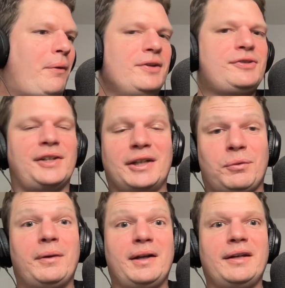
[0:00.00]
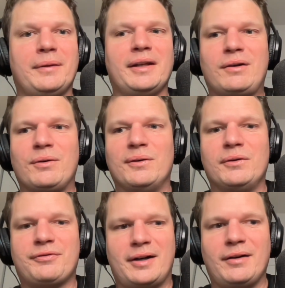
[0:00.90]
show looked really, really cool
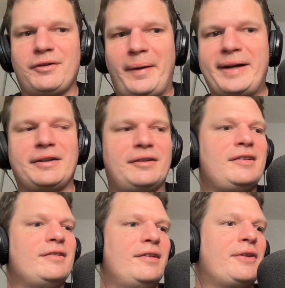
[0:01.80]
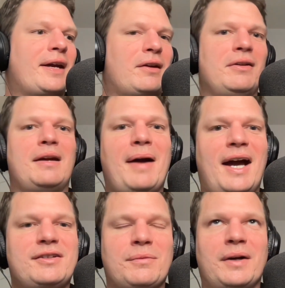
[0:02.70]
for their regular season, so I can only
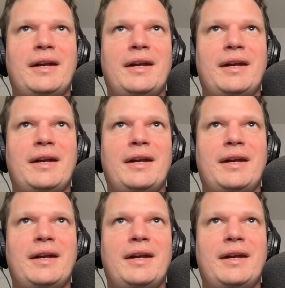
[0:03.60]
imagine what,